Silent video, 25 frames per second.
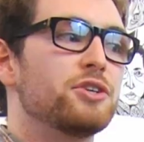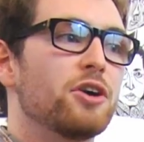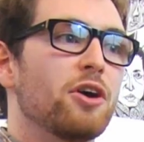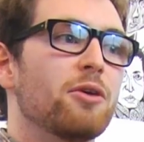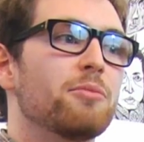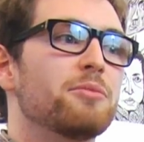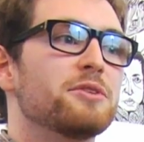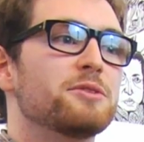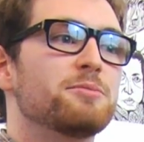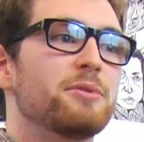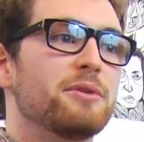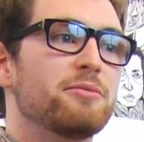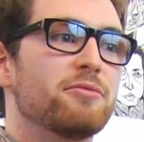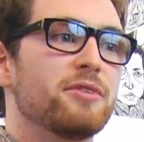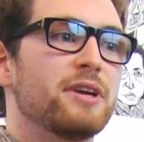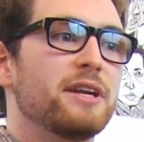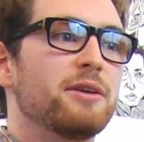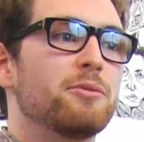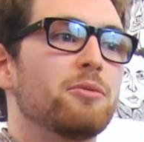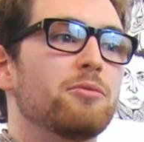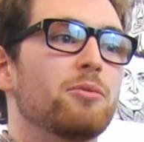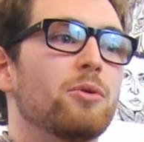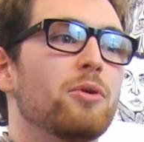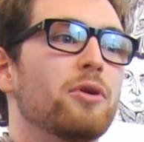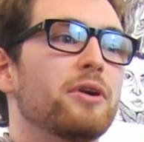The job has been
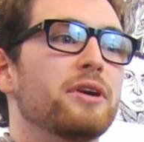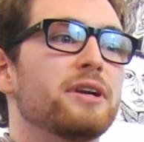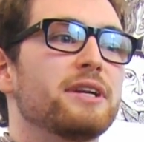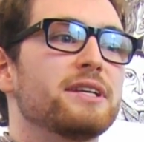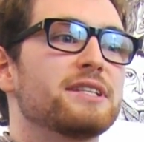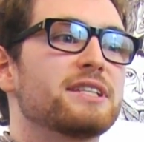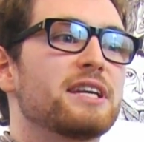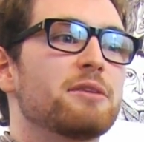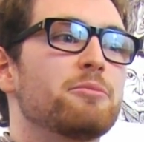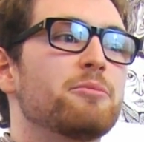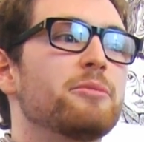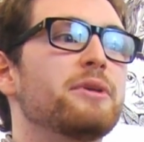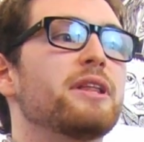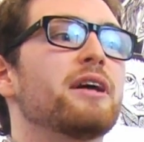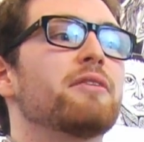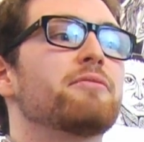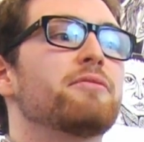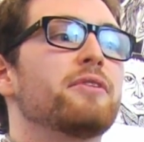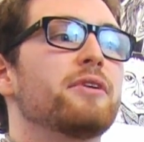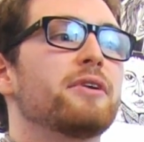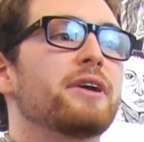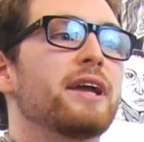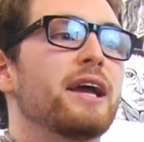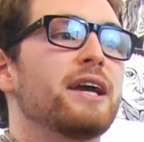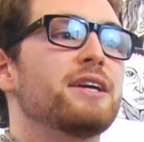really rewarding. It's given me
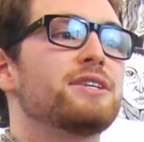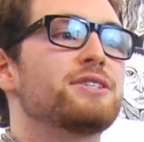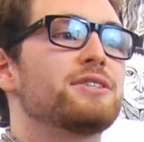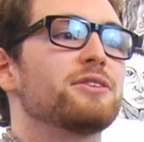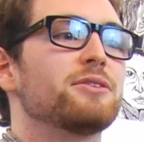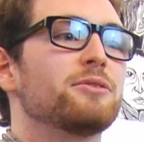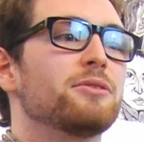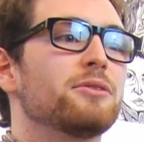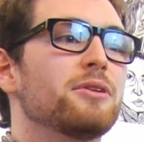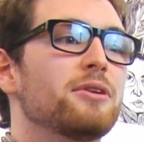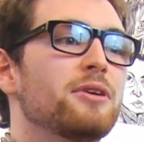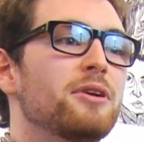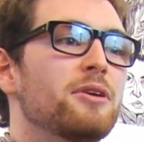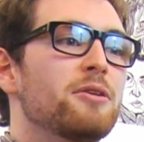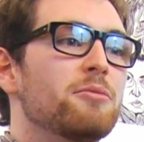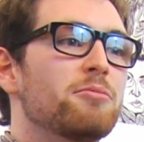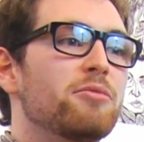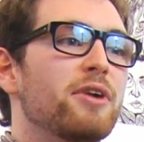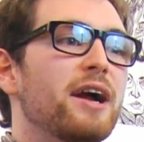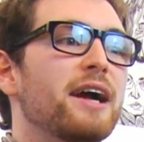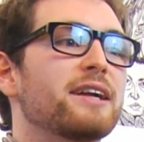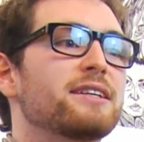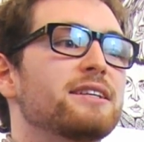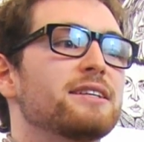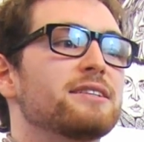that vocational
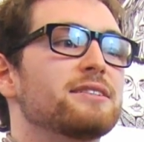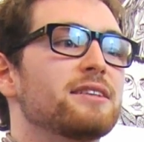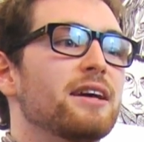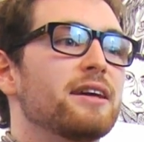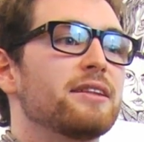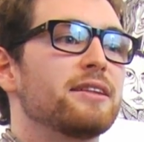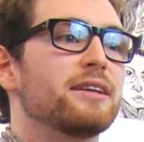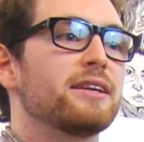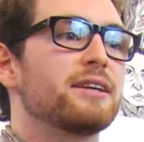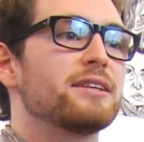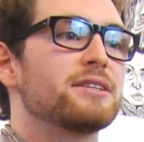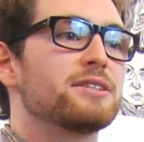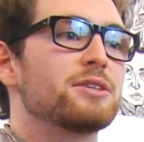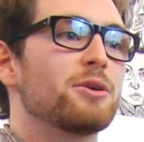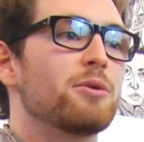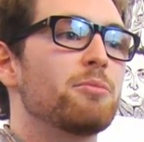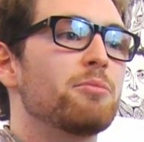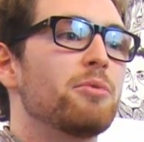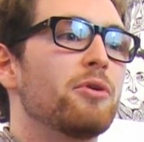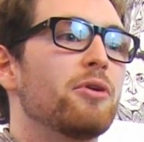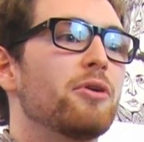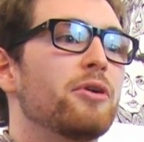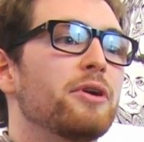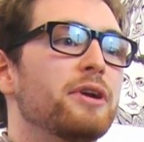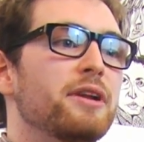practice that I think is so
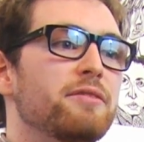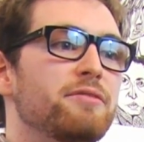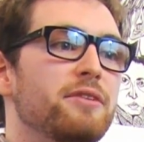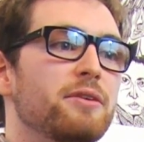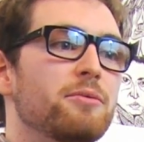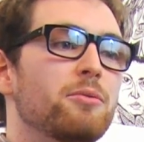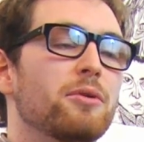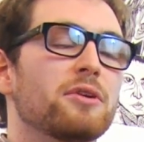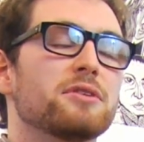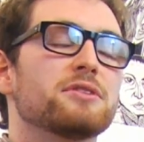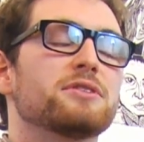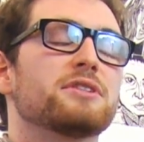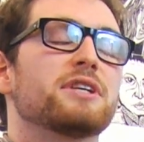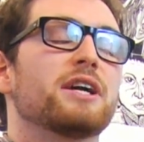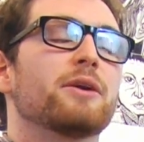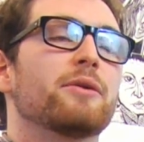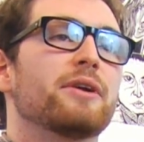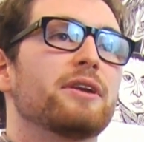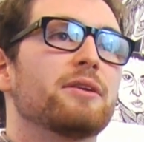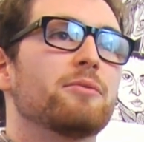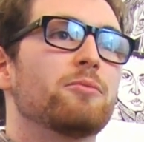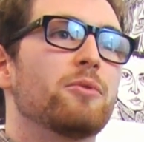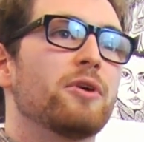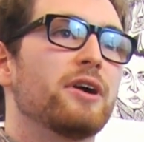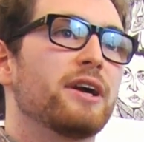important if you want to go
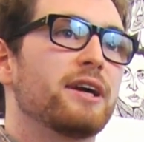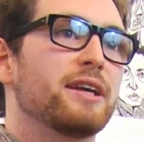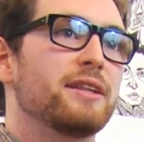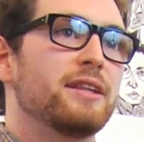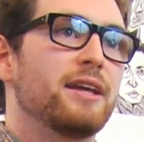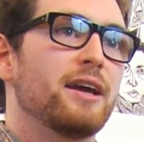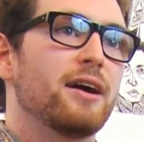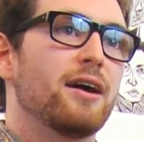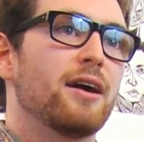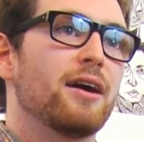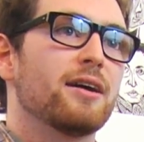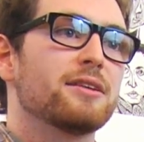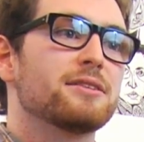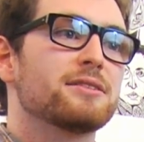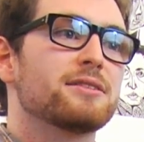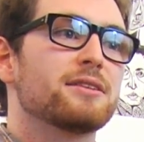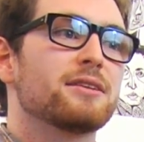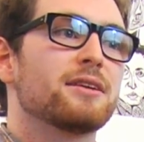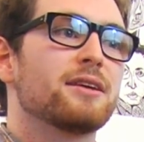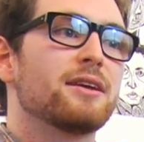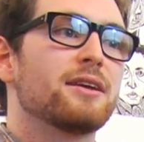in and work in the arts,